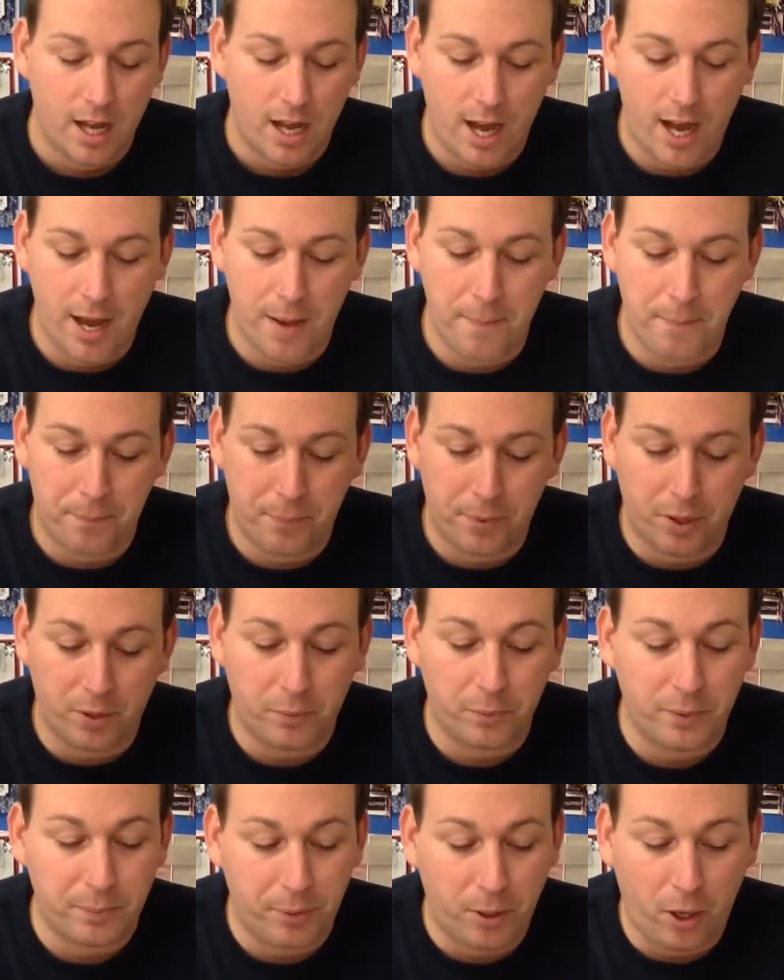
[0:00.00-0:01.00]
But
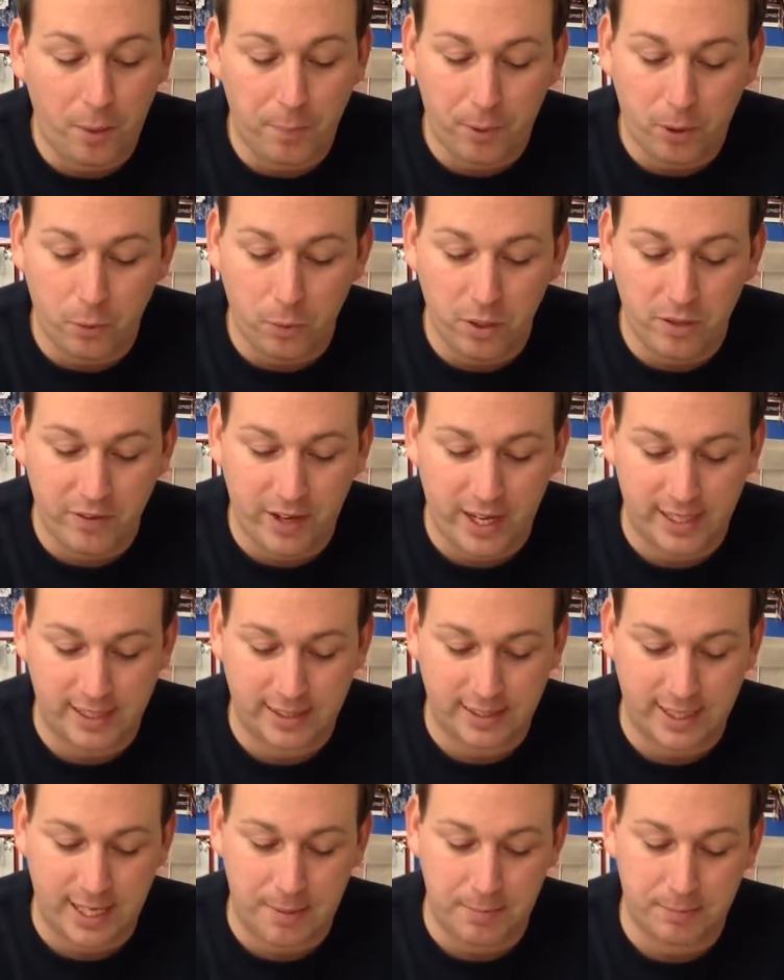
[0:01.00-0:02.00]
we pop all of our
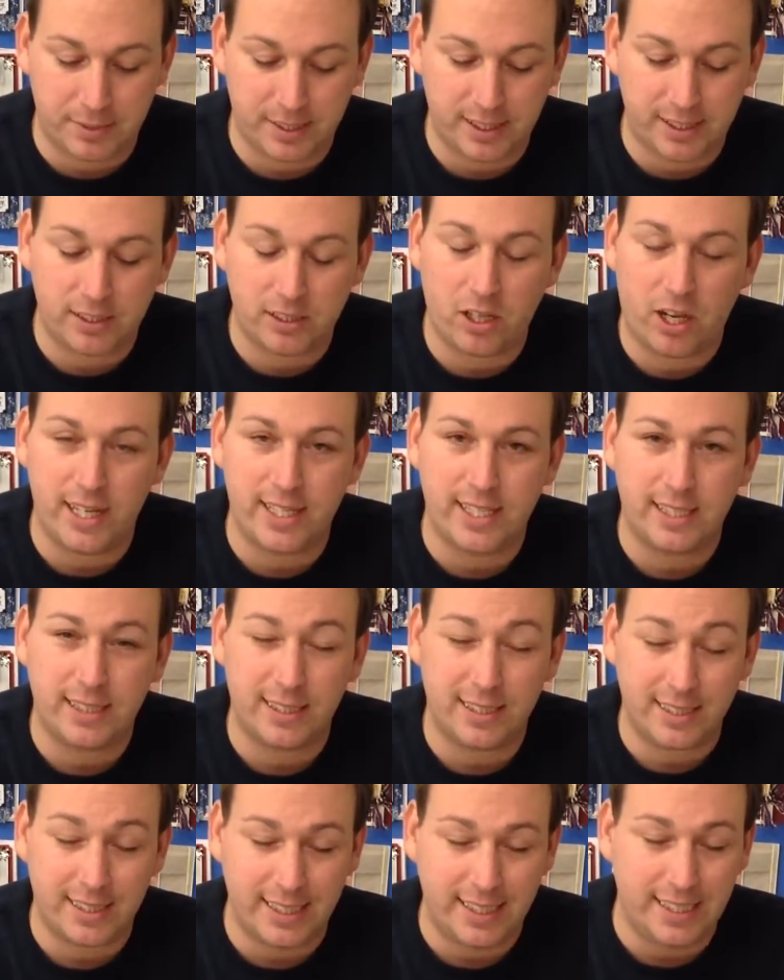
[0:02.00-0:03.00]
stamps inside
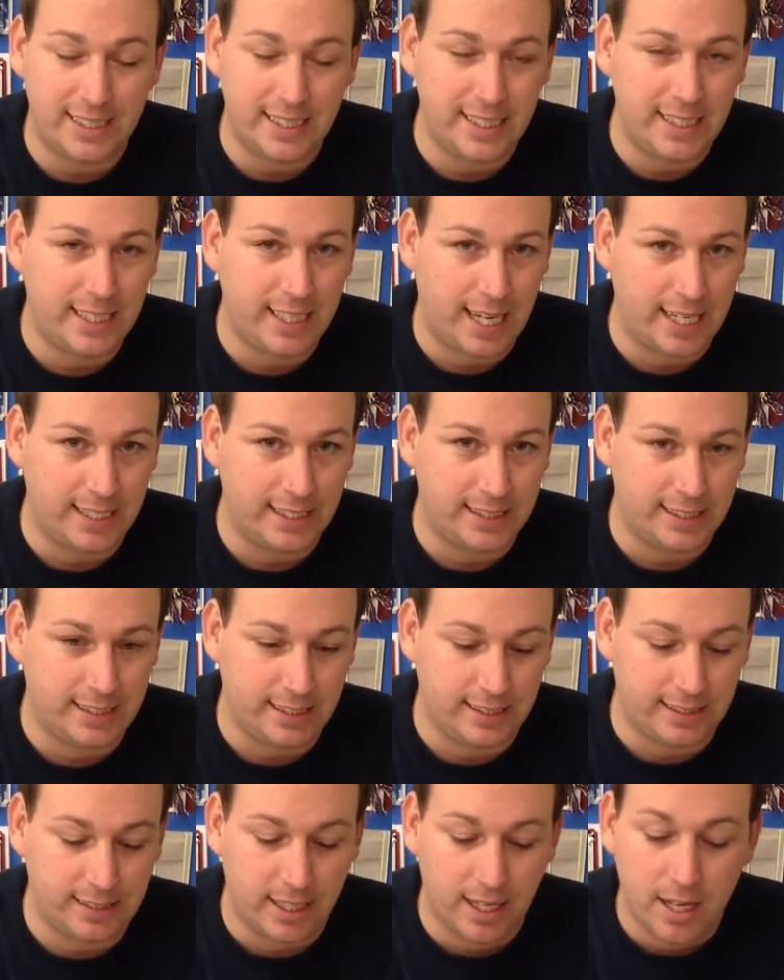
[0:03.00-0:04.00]
CD
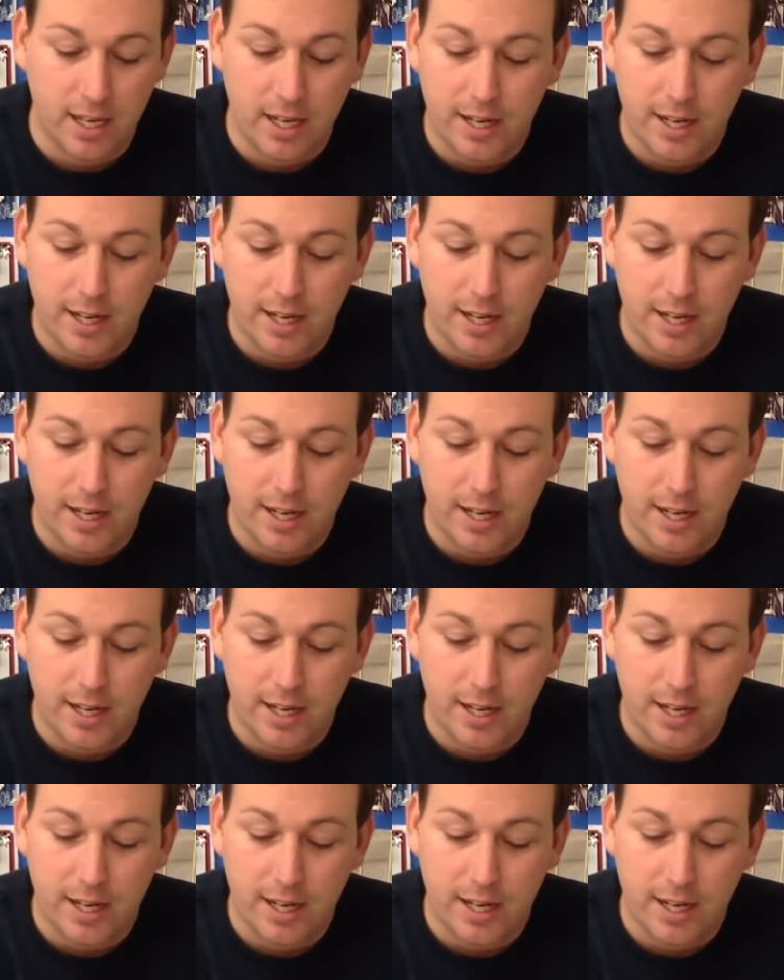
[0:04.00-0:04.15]
cases.